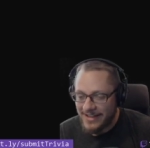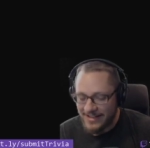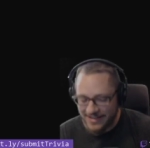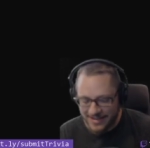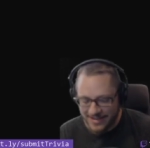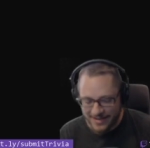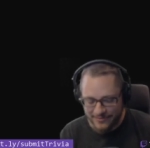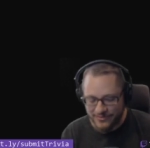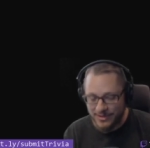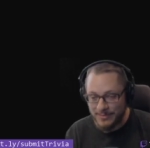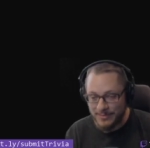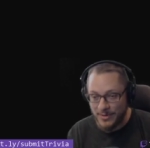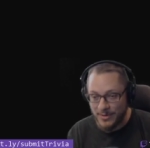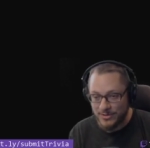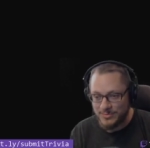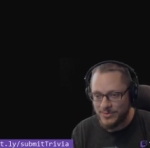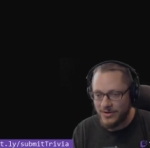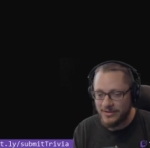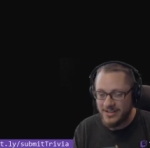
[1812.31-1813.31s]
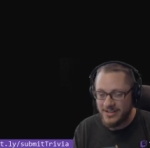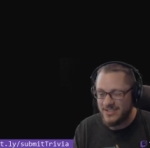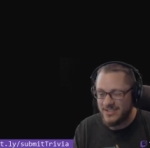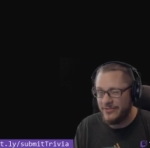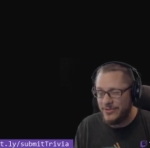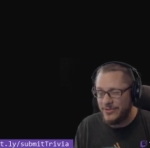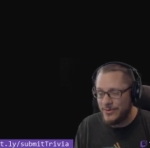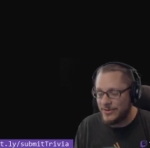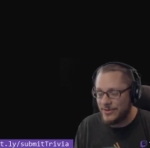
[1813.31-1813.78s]
for the most part. There's a
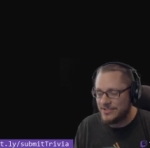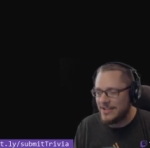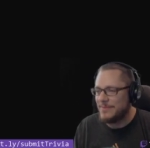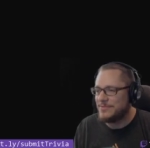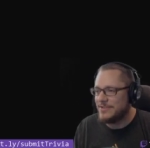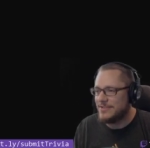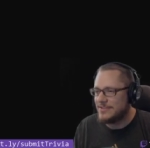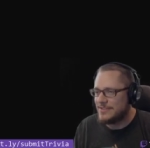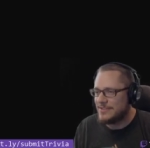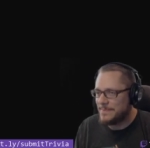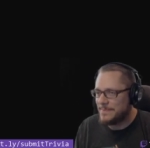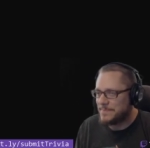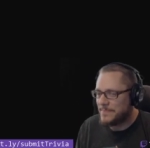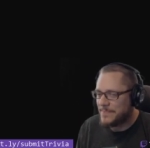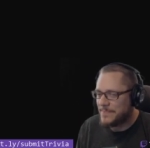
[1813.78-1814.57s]
few exceptions.